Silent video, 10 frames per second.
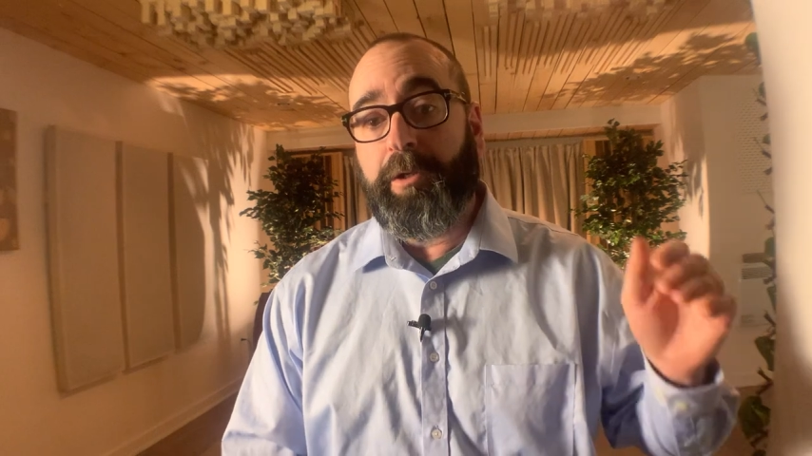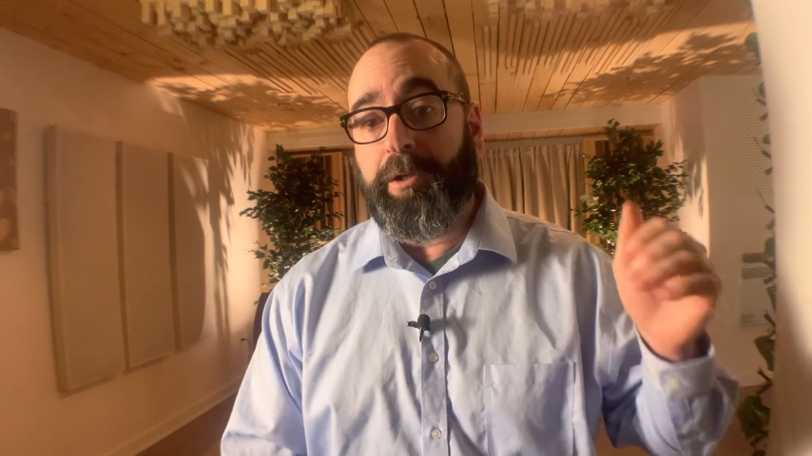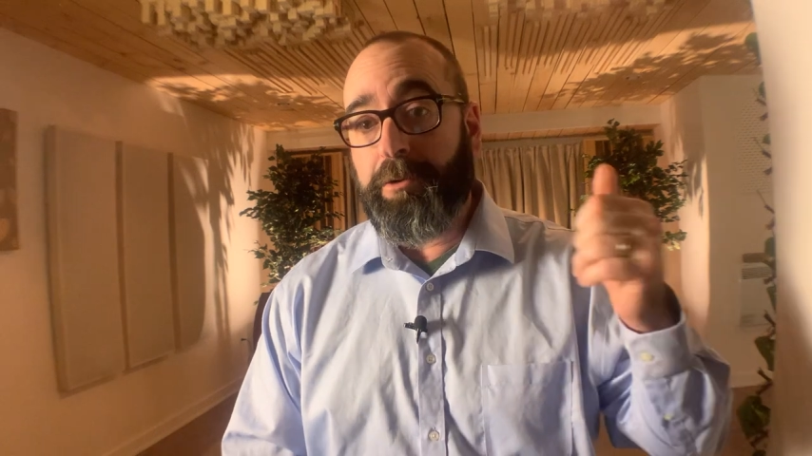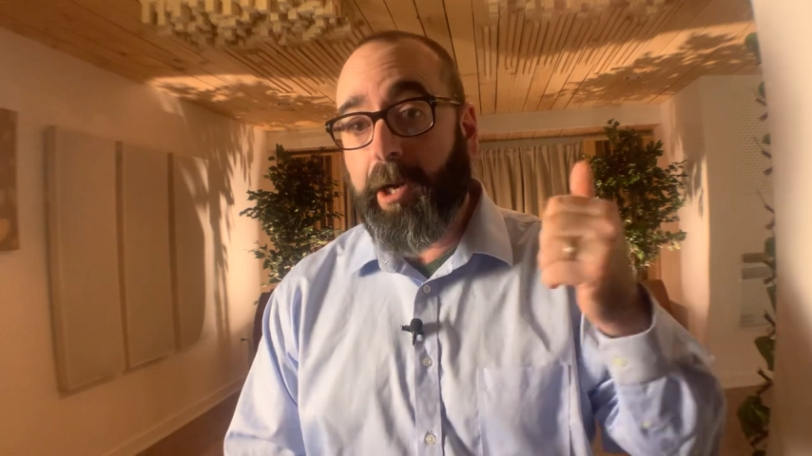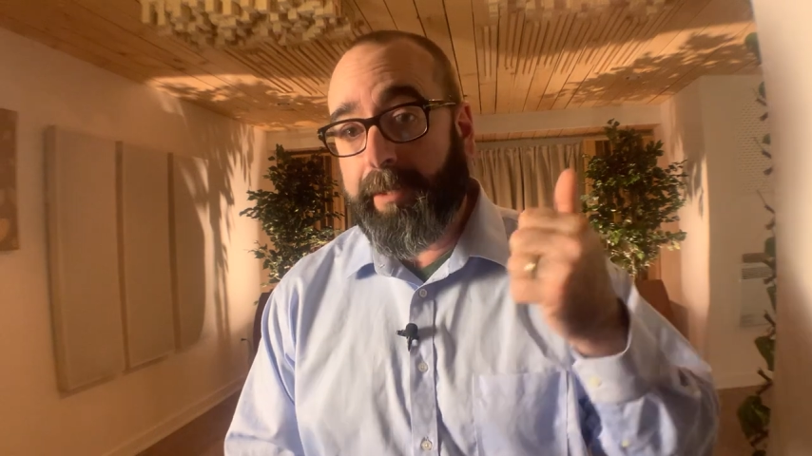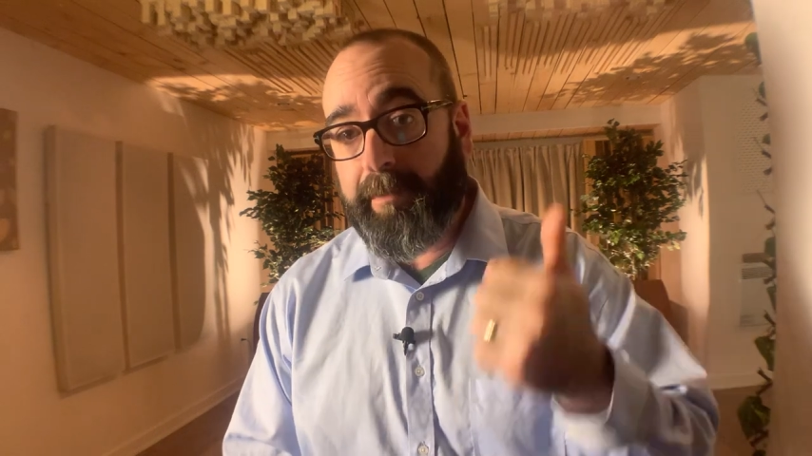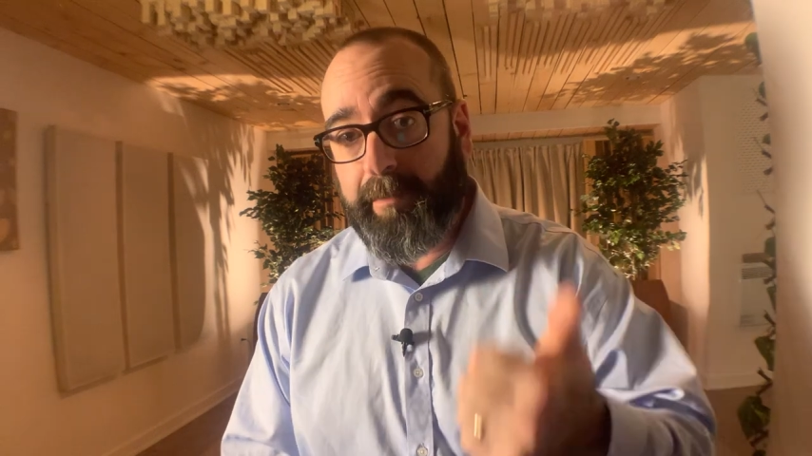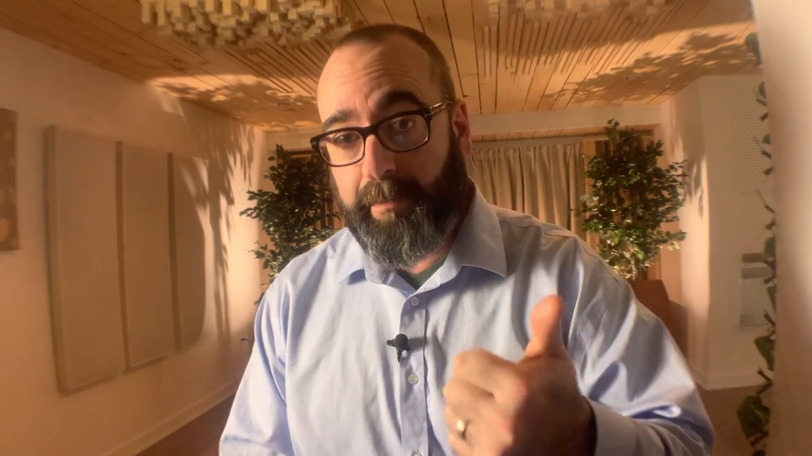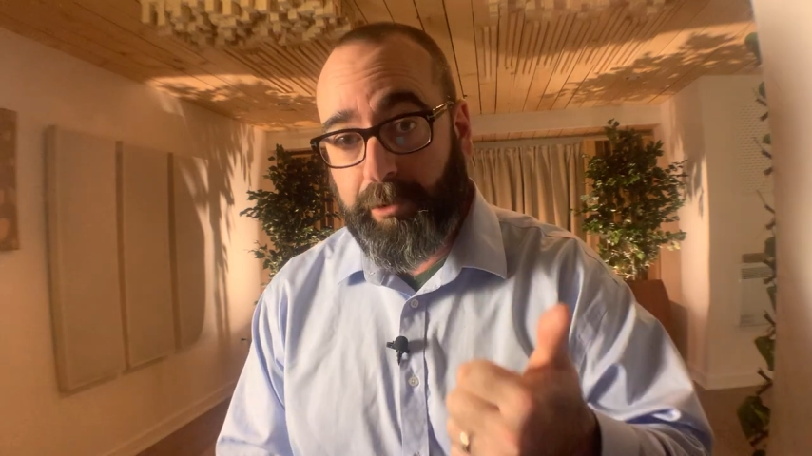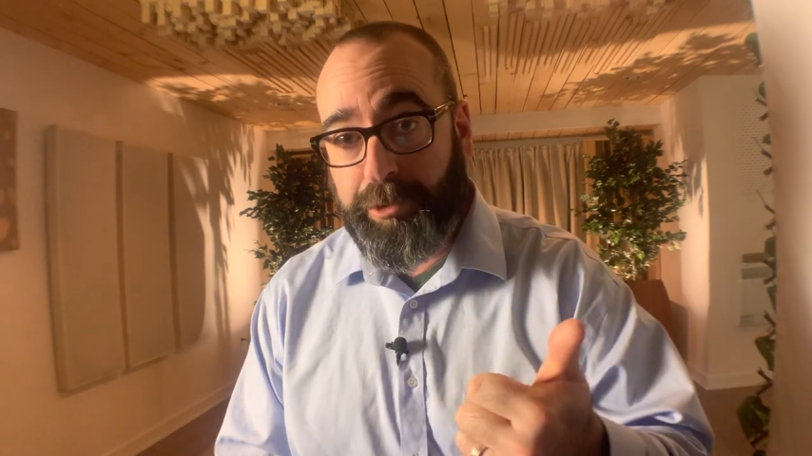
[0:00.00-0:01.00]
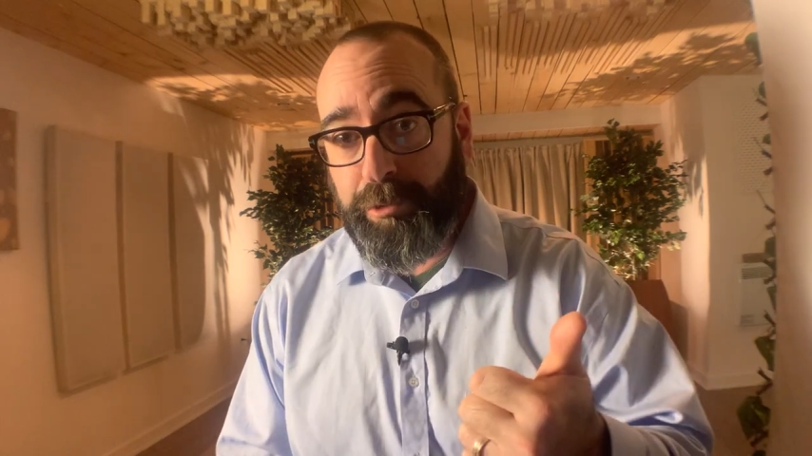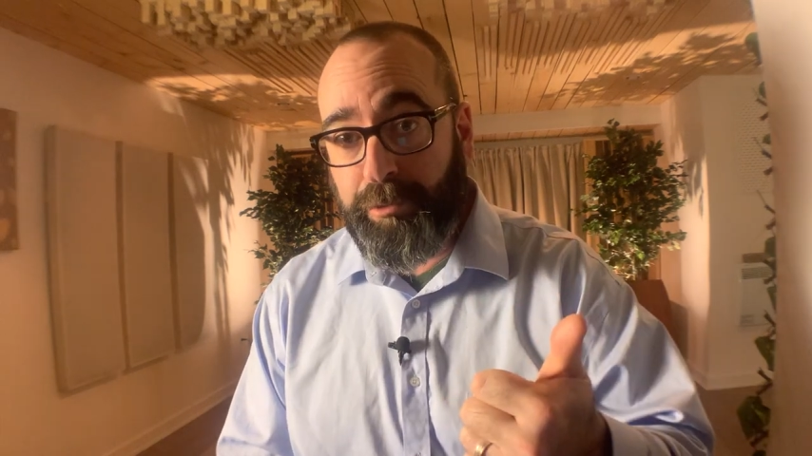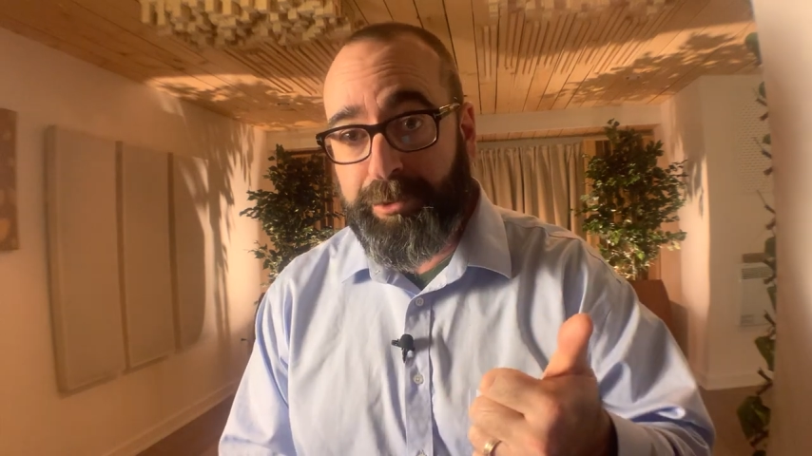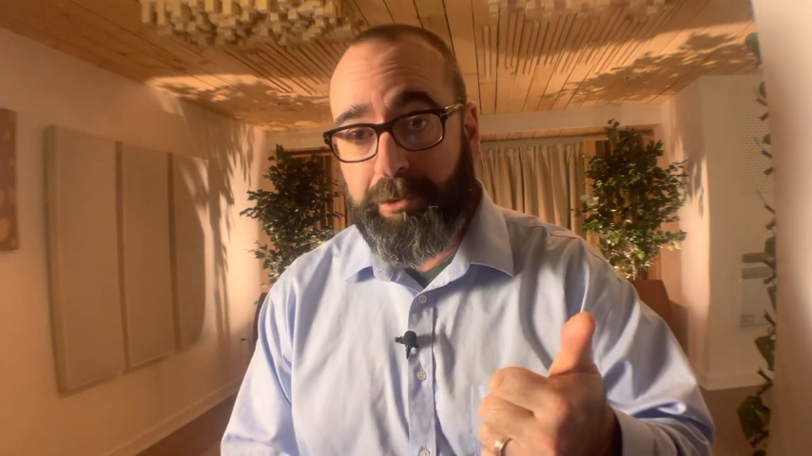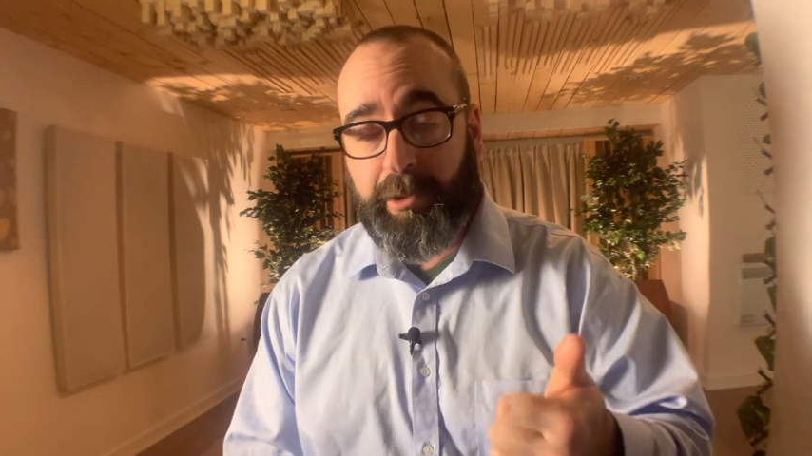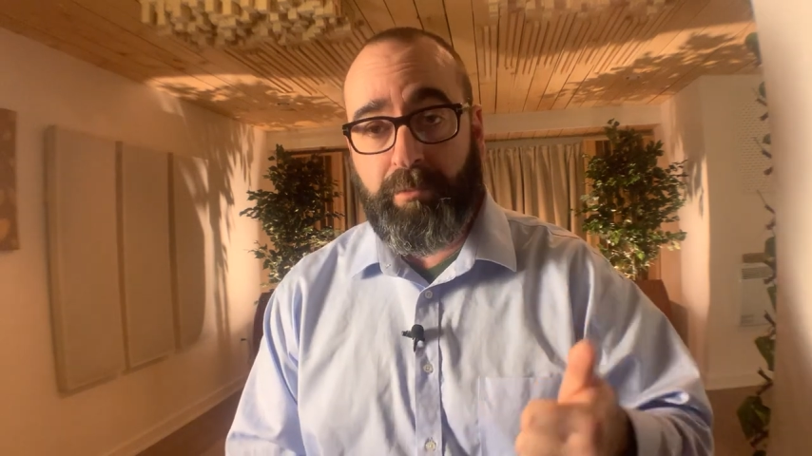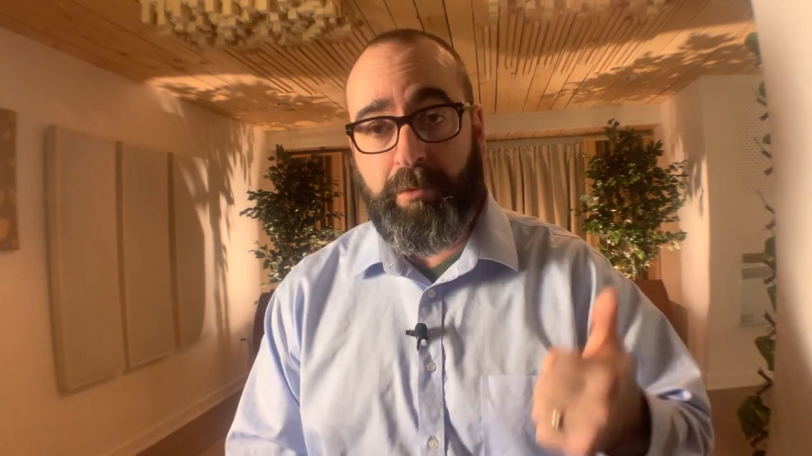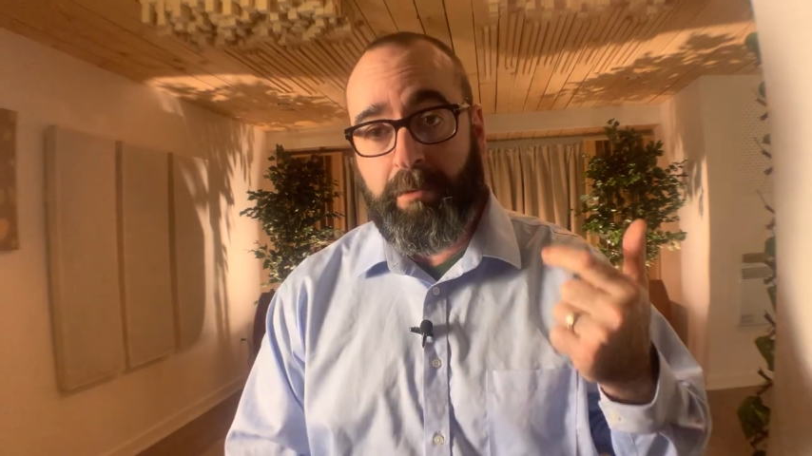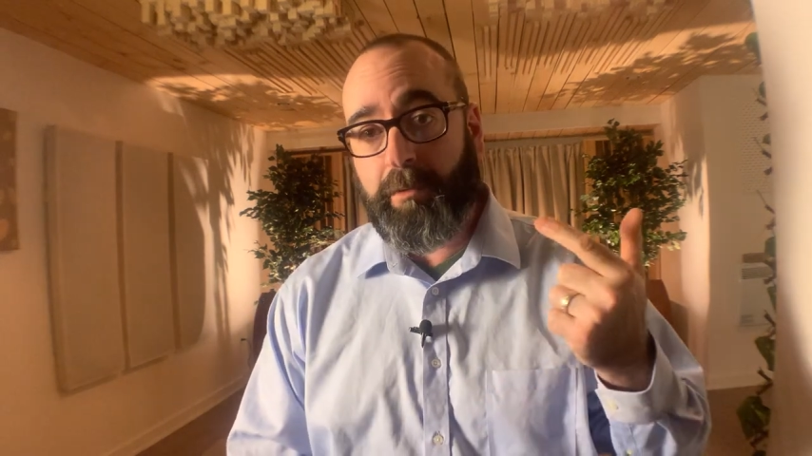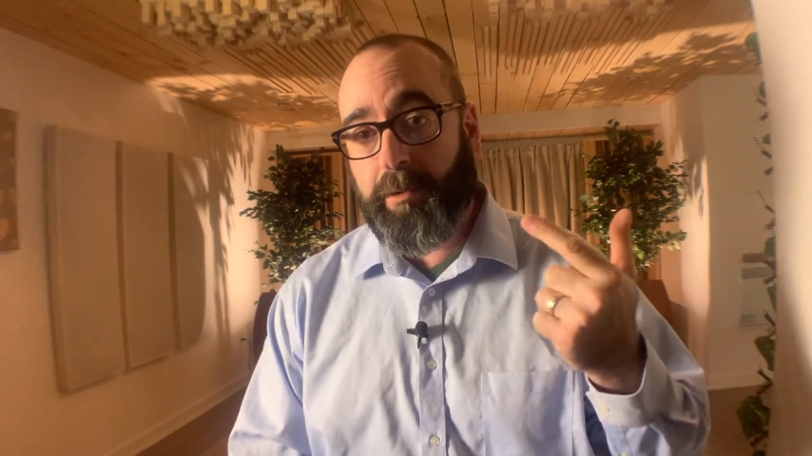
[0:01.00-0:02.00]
You got the tubes you can roll,